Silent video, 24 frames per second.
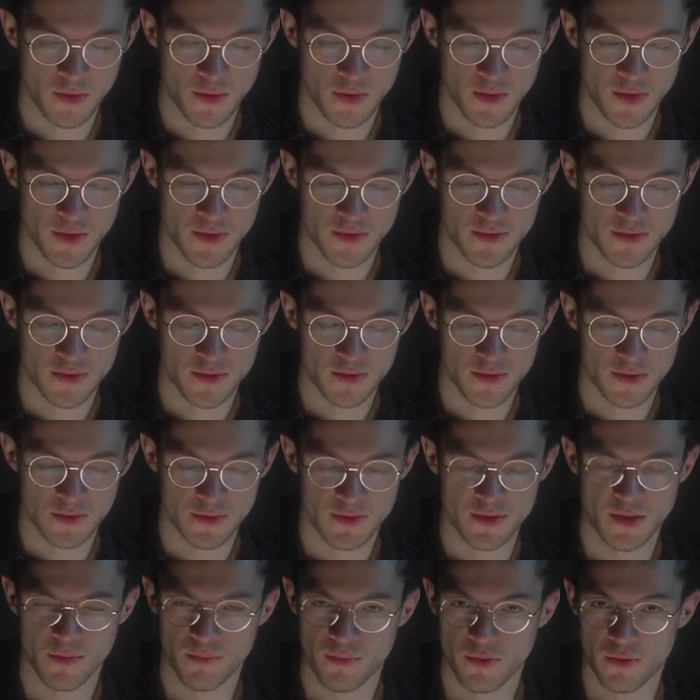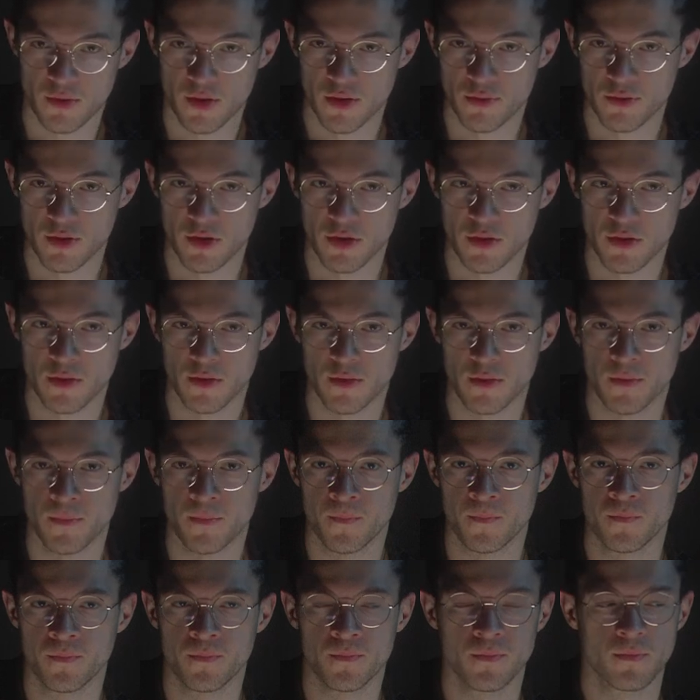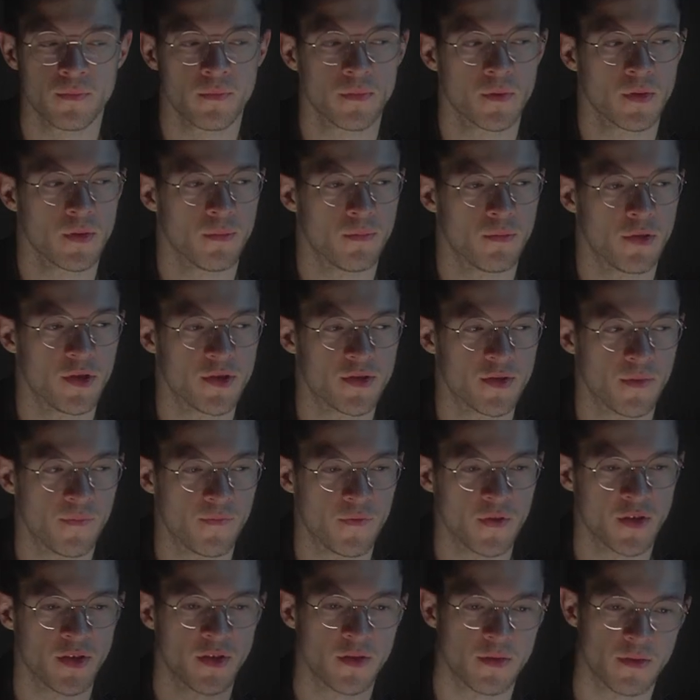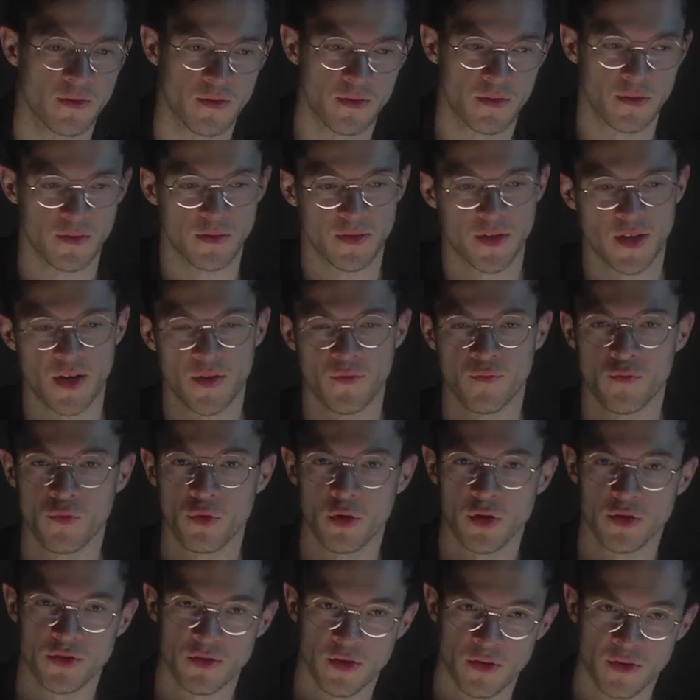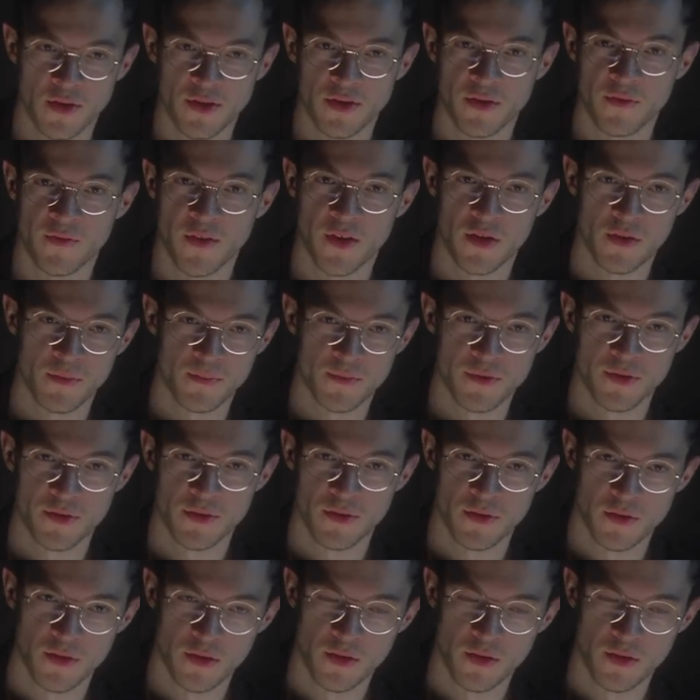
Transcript: It's temporary, but it's something that I've worked on and developed